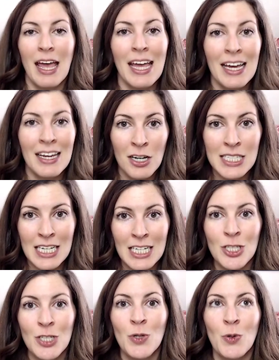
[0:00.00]
And I'll say
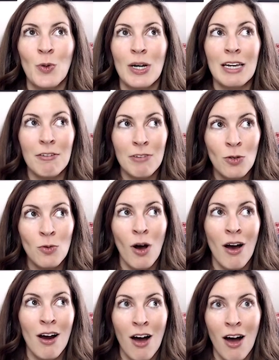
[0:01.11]
too, if you
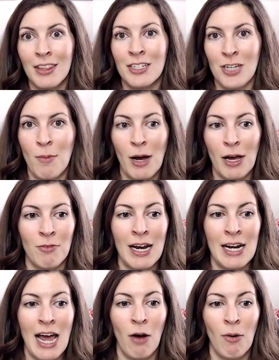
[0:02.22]
are on the job hunt right
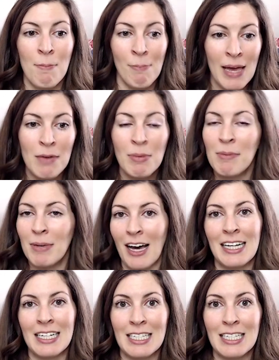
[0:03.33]
now, it may be
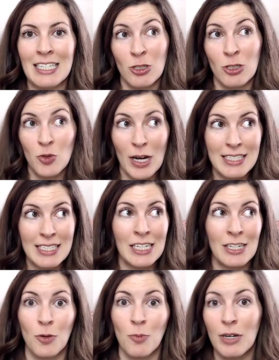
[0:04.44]
because your trust
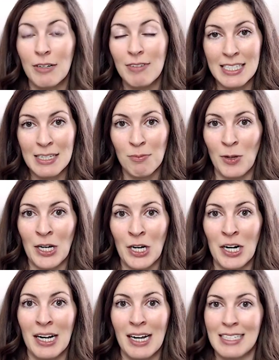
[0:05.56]
in your previous
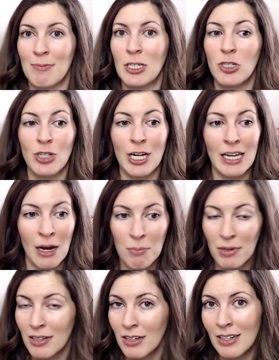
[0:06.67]
employer has been shaken up.
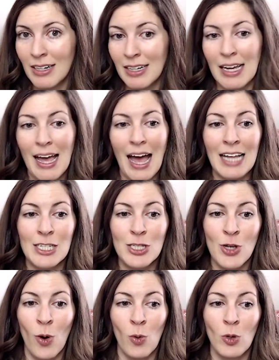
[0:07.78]
And
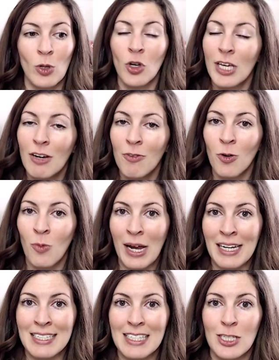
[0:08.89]
so, looking for
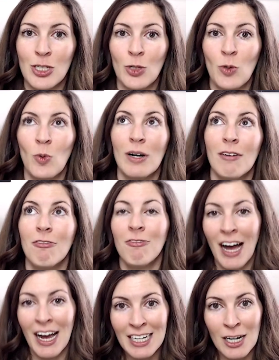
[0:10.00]
ways to
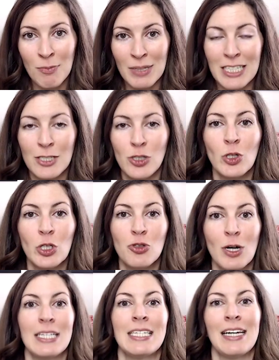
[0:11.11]
find a place you could
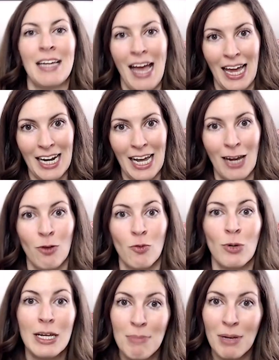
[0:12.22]
trust again and
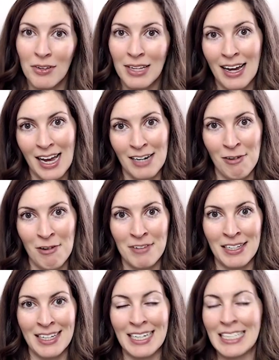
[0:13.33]
rebuild that kind of a
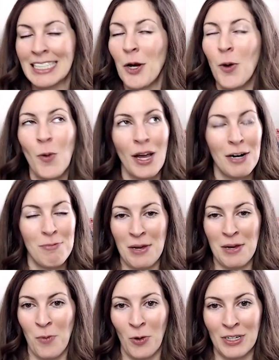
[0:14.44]
feeling is incredibly
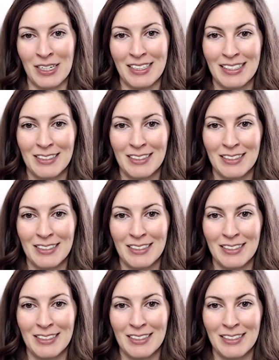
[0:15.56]
important.